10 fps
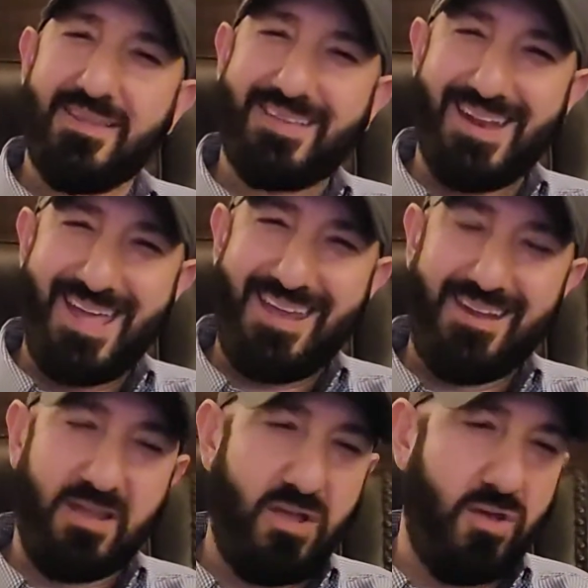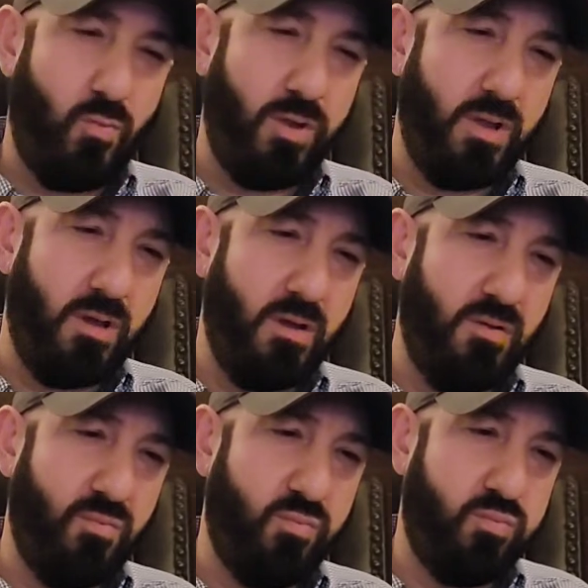Tonight,
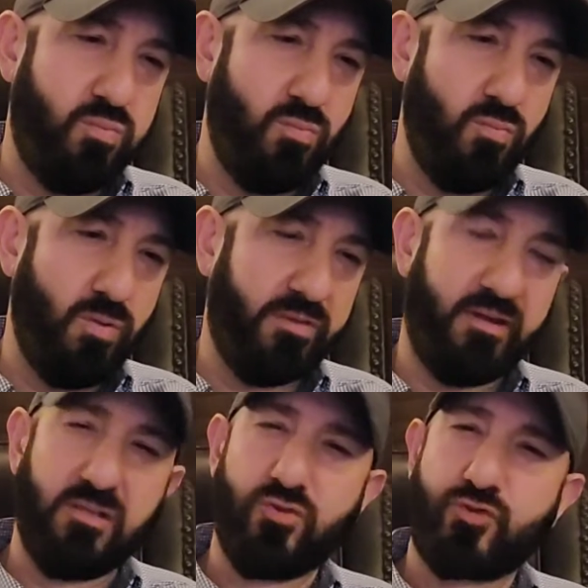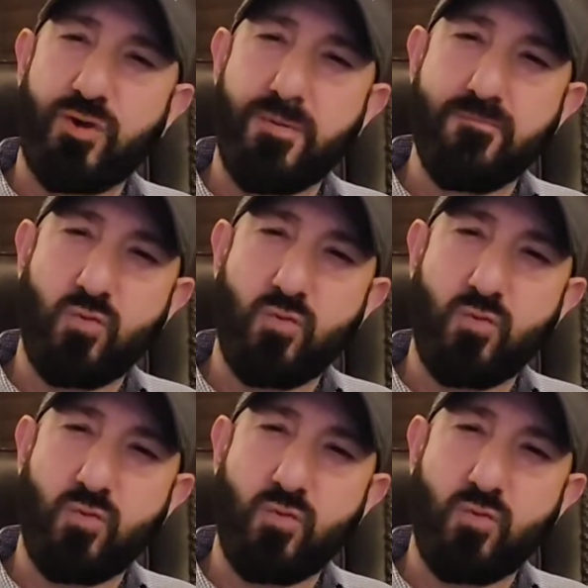we're gonna take a little trip.